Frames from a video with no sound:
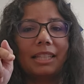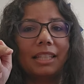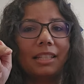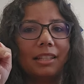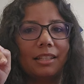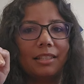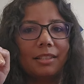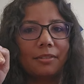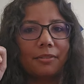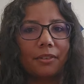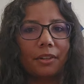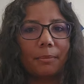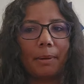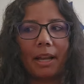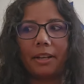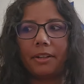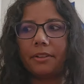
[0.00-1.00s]
it's a free
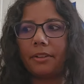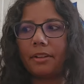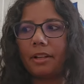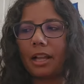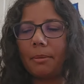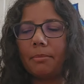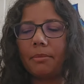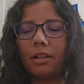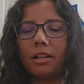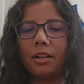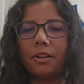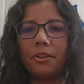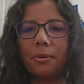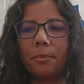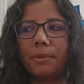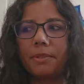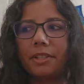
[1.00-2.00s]
pattern. I'm not
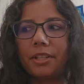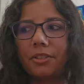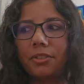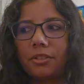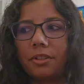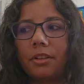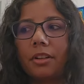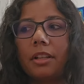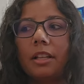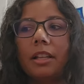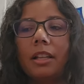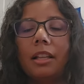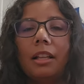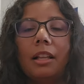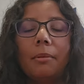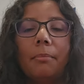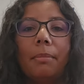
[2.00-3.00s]
100% sure.
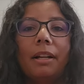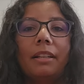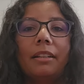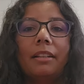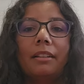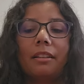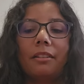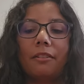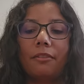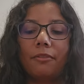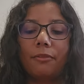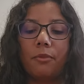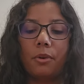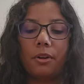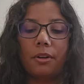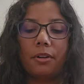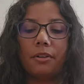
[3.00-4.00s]
But
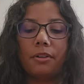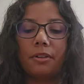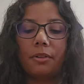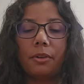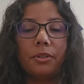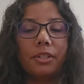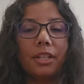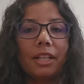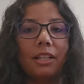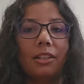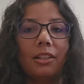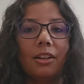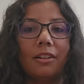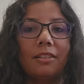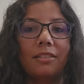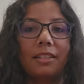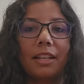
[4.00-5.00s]
for crochet
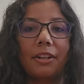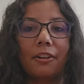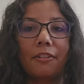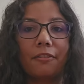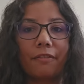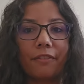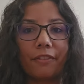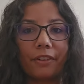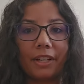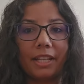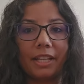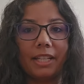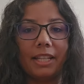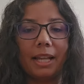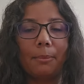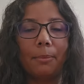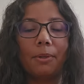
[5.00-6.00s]
alongs that are free,
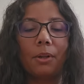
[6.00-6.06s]
I would